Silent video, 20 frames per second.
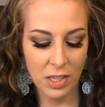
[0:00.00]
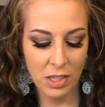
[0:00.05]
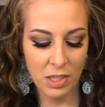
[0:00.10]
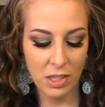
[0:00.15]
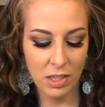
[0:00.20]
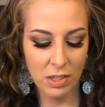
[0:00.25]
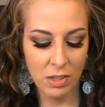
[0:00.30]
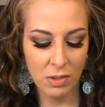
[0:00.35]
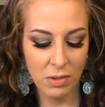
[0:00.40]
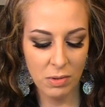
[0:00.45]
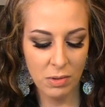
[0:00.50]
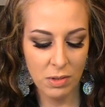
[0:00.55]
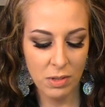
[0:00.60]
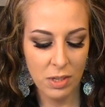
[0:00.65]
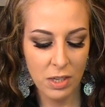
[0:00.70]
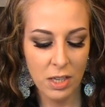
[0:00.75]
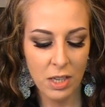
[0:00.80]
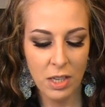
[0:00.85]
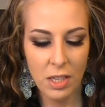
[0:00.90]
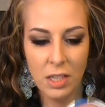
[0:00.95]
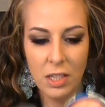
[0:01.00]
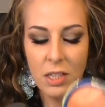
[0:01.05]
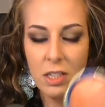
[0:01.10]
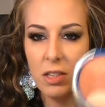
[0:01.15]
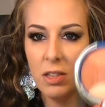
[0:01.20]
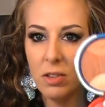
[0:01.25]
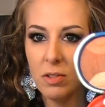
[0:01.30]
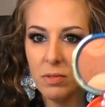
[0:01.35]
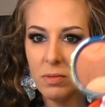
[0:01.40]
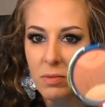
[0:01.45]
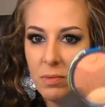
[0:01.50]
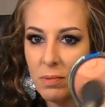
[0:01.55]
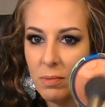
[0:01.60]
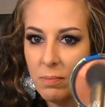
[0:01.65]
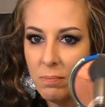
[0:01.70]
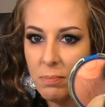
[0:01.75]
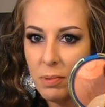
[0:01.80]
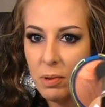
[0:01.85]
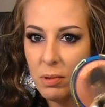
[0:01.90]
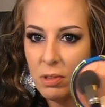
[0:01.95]
into, you know,
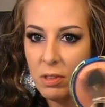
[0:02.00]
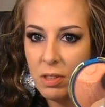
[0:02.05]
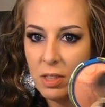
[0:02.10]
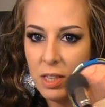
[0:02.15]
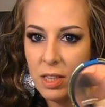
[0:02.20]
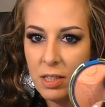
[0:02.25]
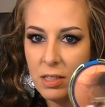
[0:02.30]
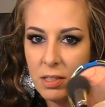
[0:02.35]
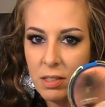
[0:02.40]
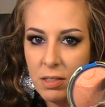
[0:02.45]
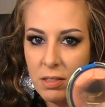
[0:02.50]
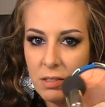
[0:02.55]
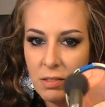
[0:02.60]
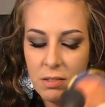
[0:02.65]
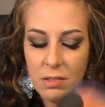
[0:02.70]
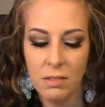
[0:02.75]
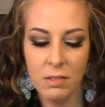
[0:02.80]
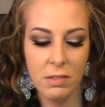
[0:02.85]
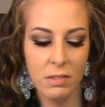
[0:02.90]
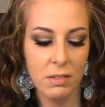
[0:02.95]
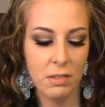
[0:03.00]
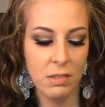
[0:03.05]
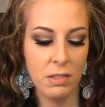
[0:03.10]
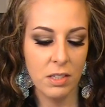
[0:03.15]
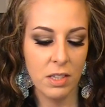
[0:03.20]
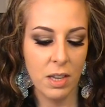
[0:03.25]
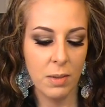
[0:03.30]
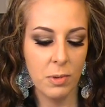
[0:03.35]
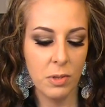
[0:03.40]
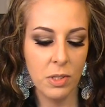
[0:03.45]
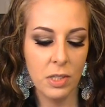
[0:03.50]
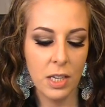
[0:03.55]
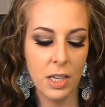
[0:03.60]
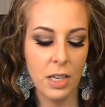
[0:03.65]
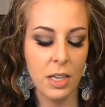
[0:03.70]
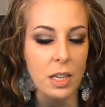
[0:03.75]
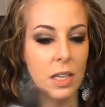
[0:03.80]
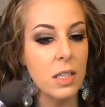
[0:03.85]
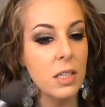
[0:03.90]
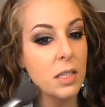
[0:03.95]
both of these
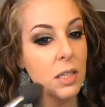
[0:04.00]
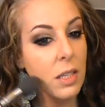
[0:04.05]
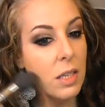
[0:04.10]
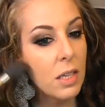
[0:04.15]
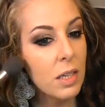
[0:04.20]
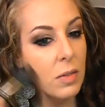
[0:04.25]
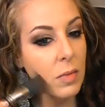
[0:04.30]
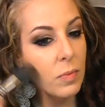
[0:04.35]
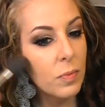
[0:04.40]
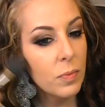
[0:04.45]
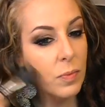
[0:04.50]
simultaneously.